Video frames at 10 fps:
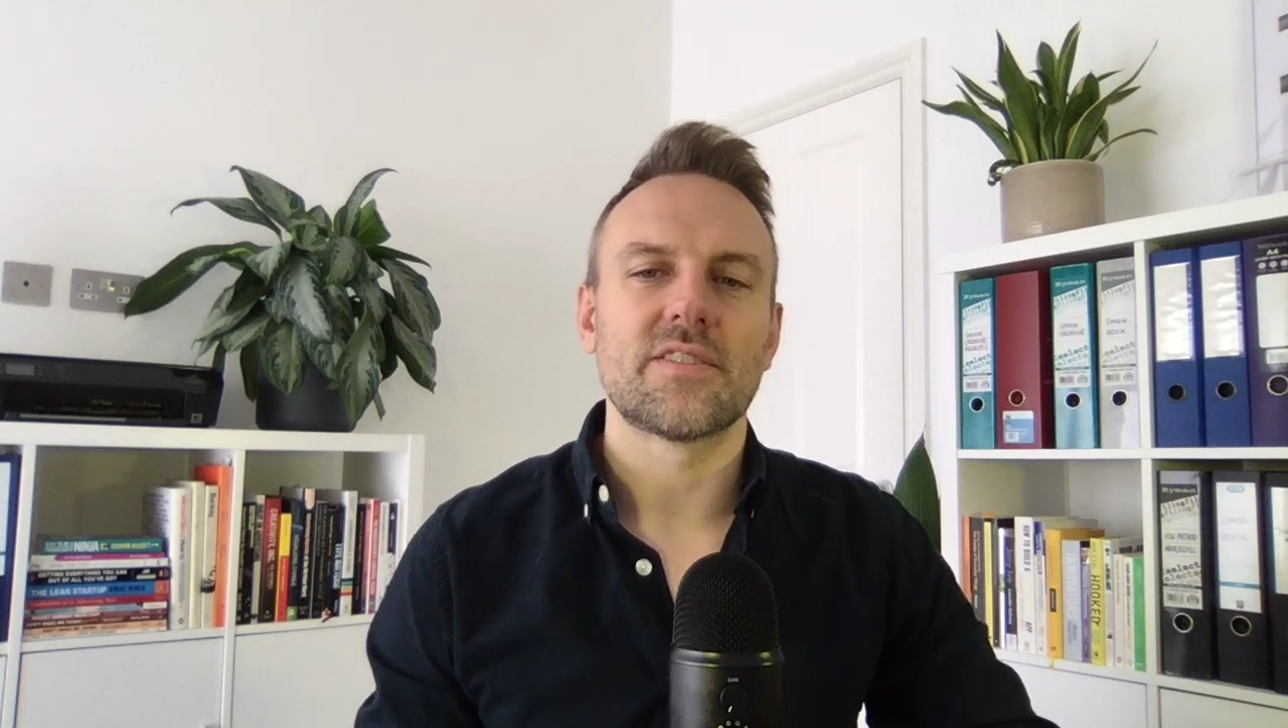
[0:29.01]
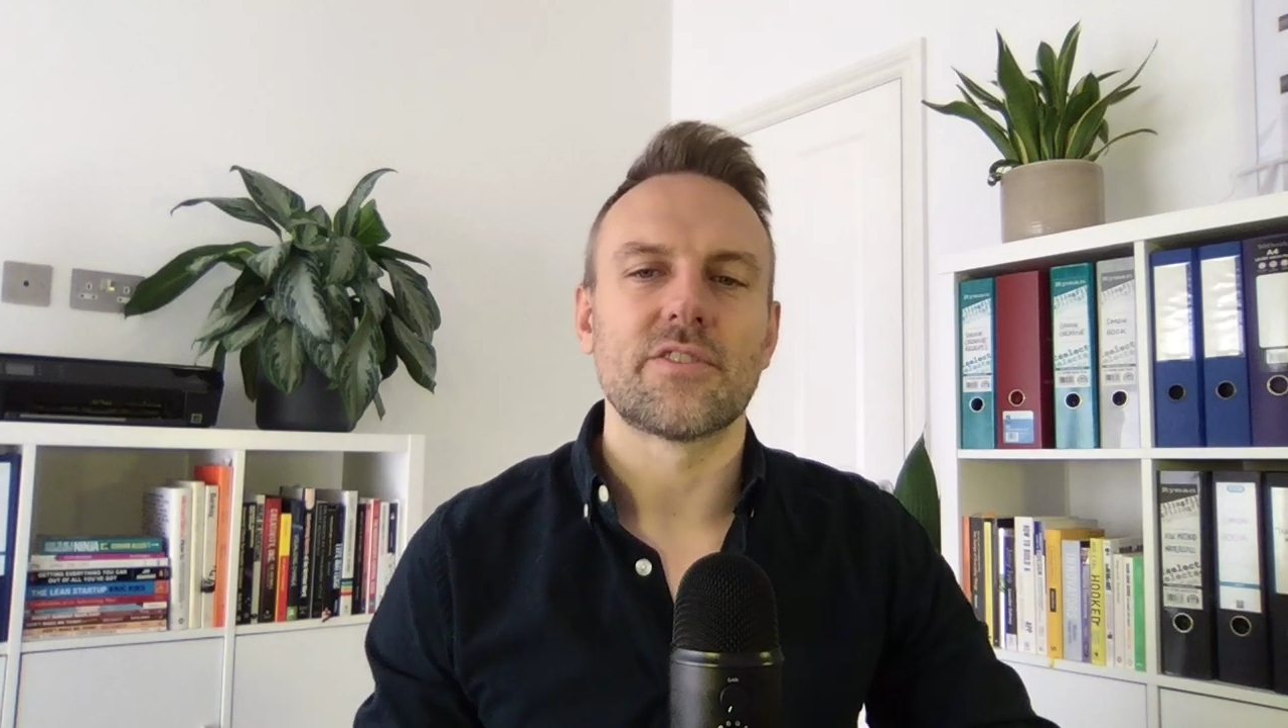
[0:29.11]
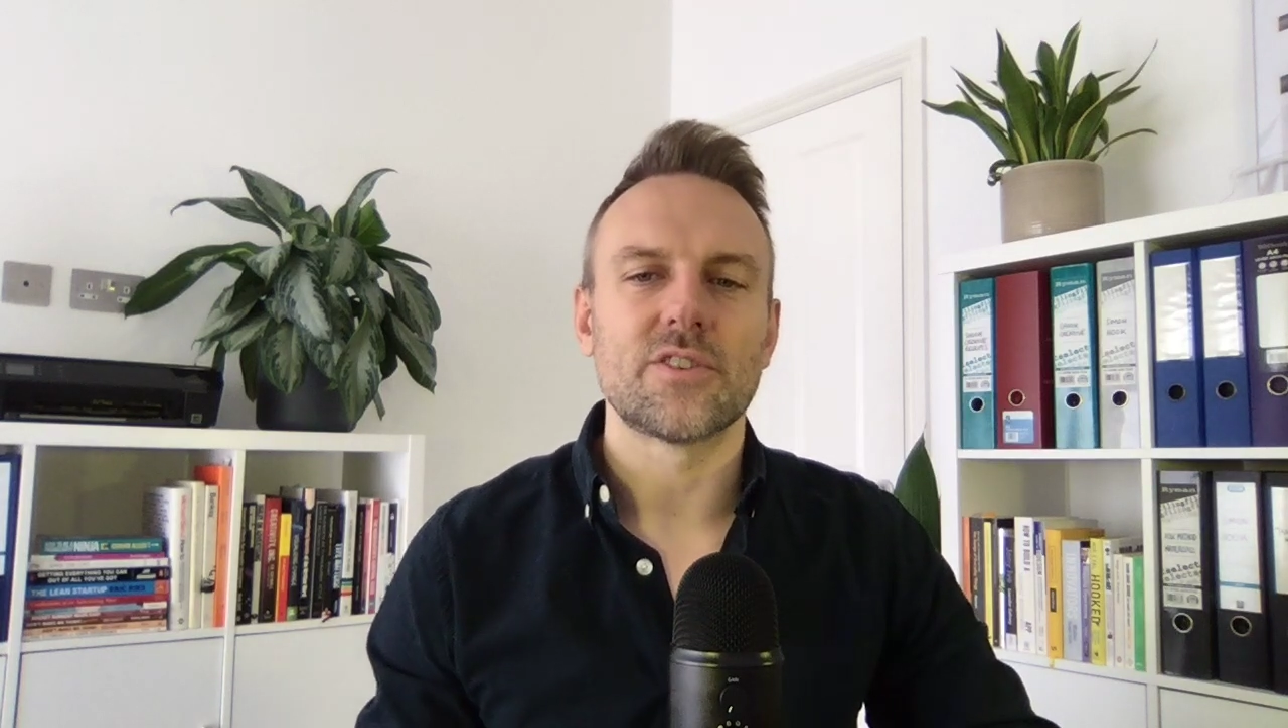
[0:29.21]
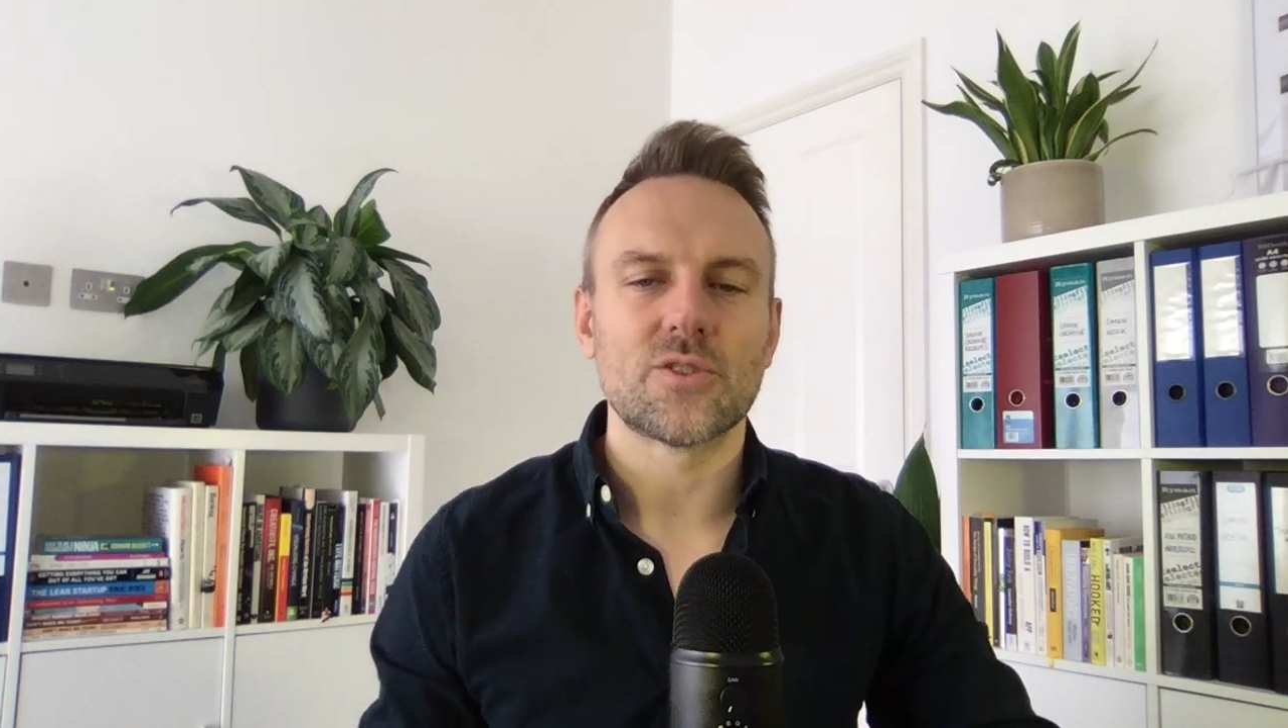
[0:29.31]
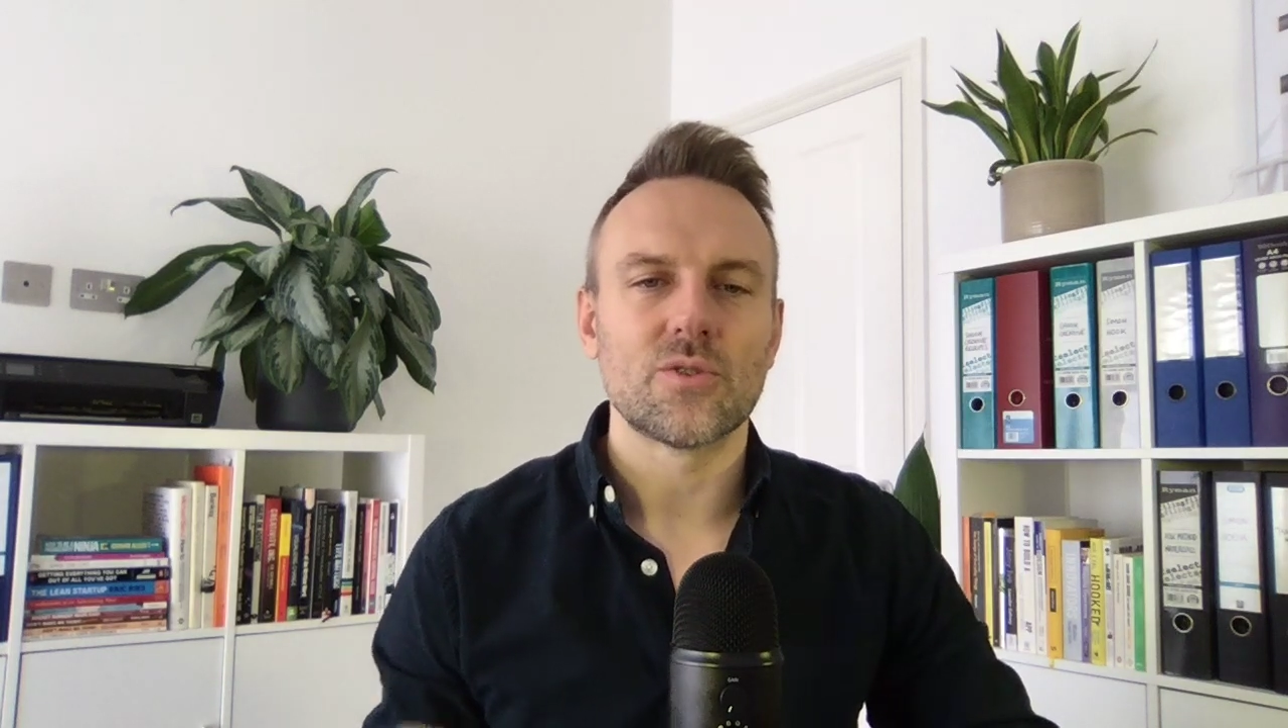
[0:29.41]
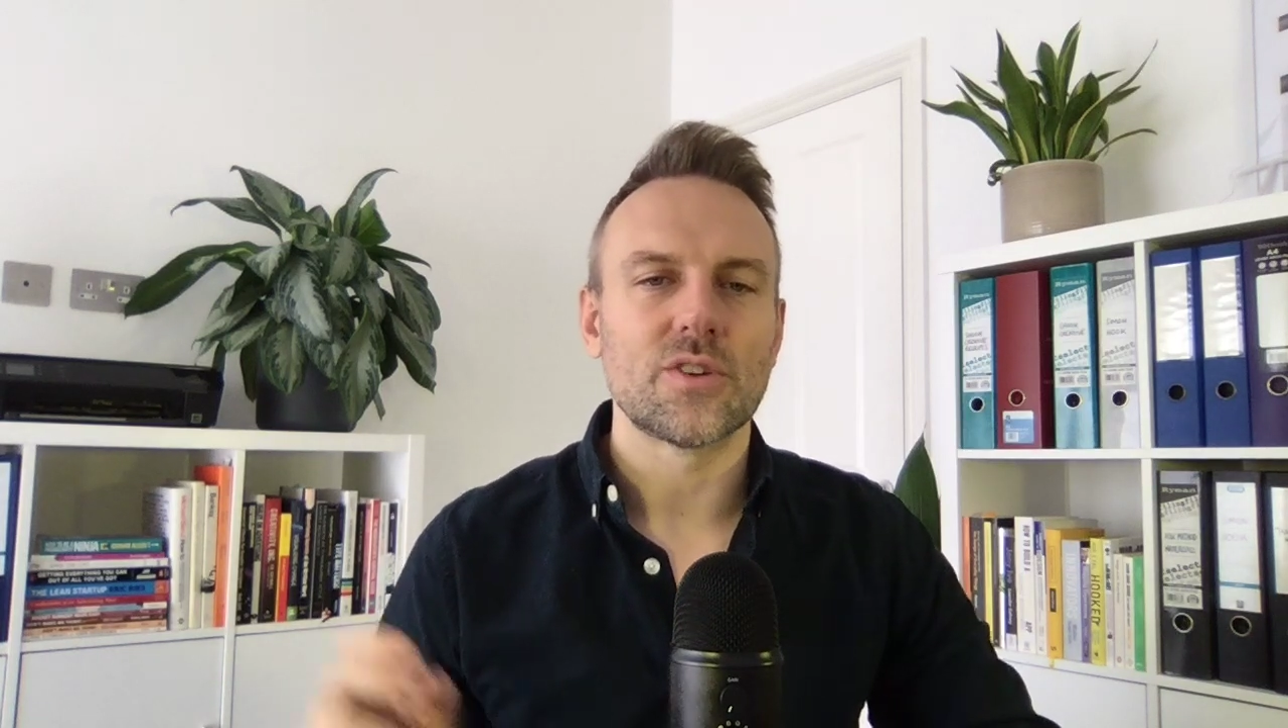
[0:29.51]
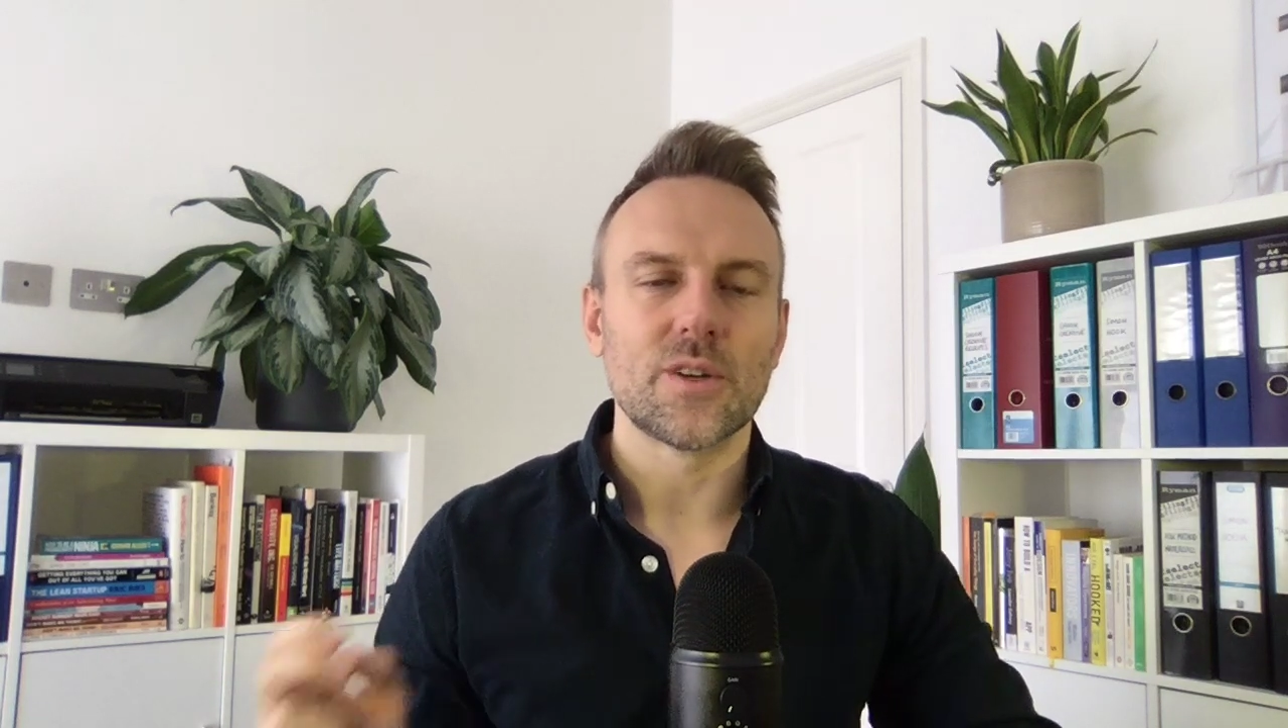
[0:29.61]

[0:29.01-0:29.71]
for a short